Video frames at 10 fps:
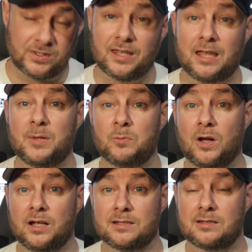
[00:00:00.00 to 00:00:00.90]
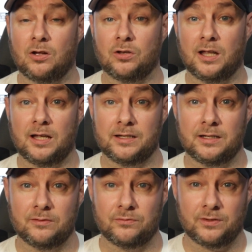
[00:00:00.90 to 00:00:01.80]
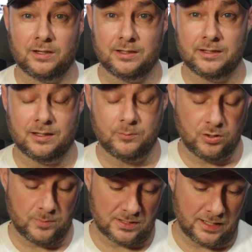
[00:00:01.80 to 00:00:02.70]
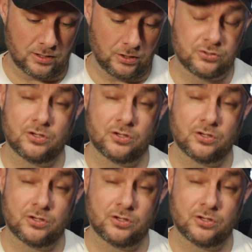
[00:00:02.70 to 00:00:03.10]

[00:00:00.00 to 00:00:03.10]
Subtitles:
gaming-wise, online, if I am not mistaken.